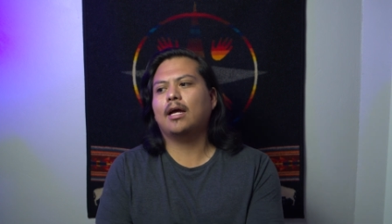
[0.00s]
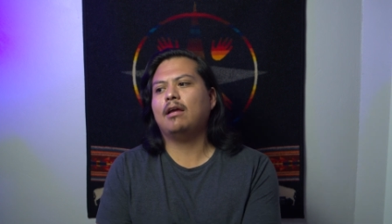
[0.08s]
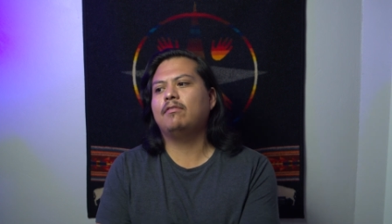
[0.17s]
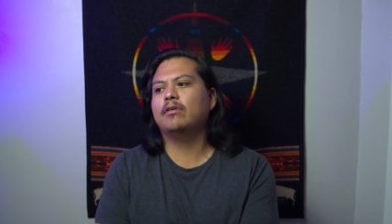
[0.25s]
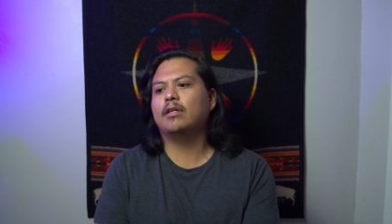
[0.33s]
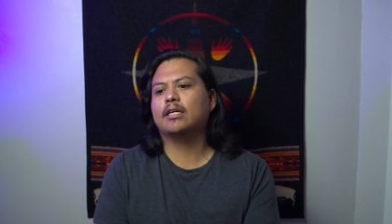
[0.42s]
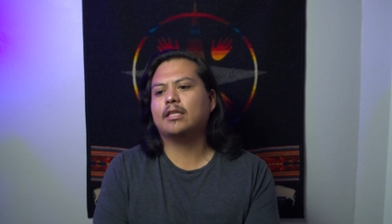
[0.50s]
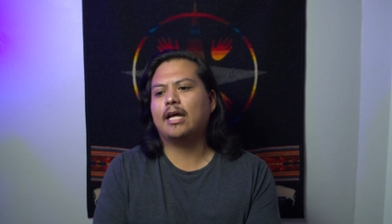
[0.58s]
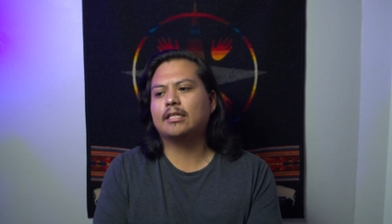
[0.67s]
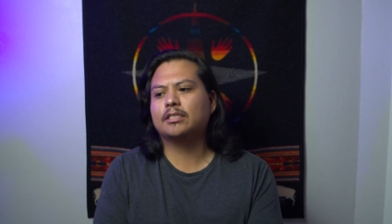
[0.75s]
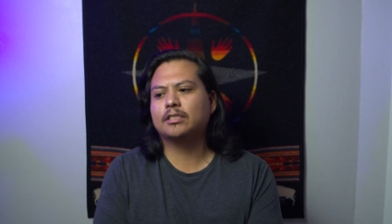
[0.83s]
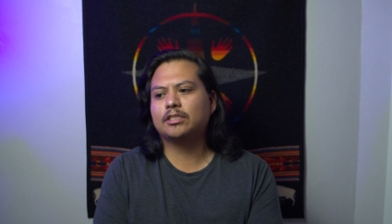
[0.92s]
I feel like
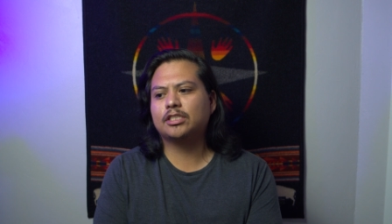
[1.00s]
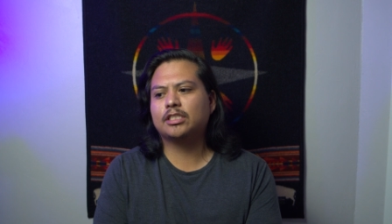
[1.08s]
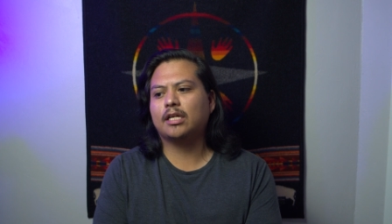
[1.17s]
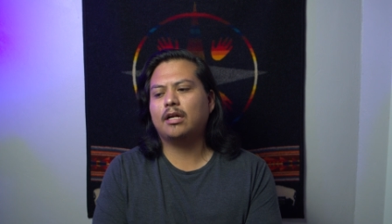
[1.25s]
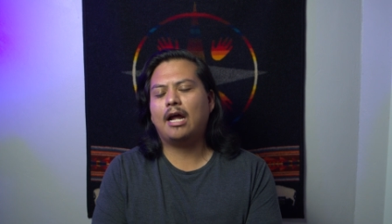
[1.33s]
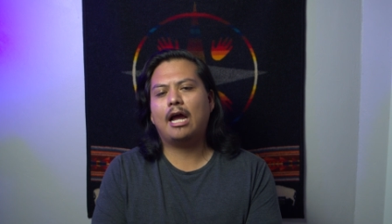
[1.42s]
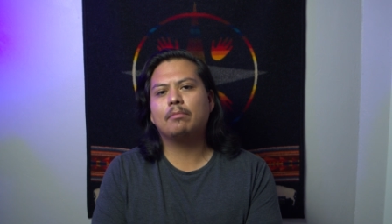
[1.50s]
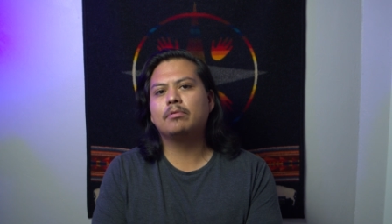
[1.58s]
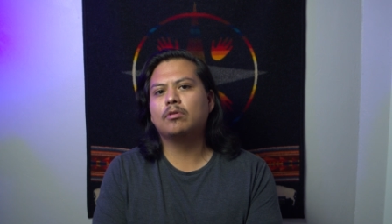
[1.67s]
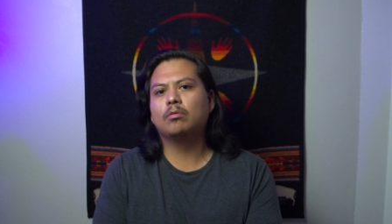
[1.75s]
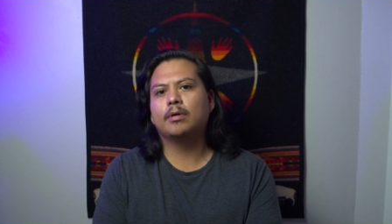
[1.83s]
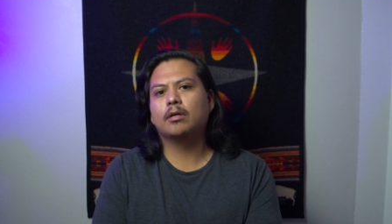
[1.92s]
that's just gonna
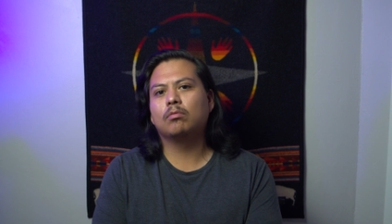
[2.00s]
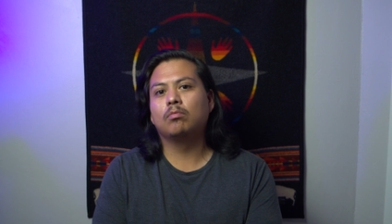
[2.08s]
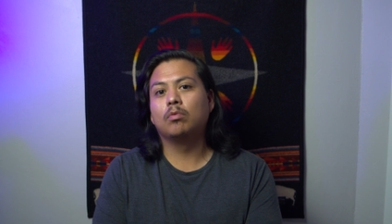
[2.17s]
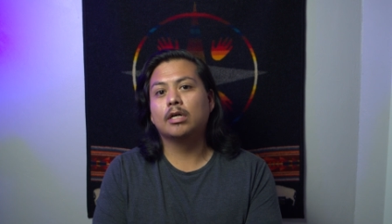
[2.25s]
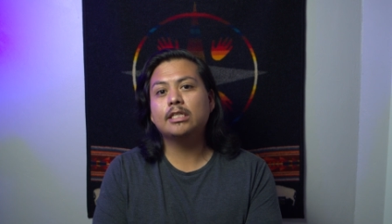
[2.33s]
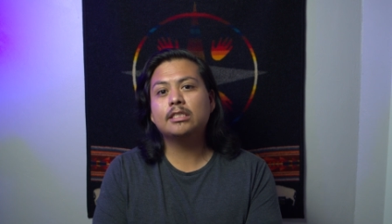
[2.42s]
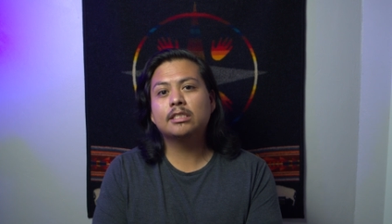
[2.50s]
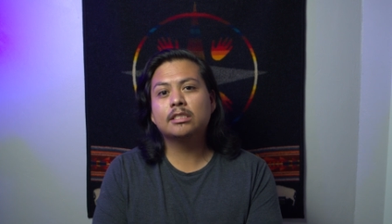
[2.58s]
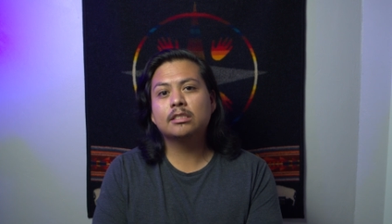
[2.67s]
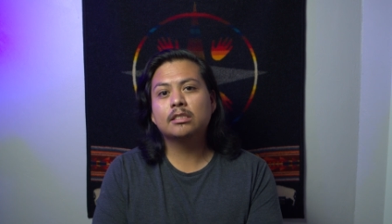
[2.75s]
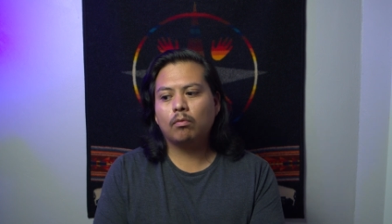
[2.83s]
happen no matter what.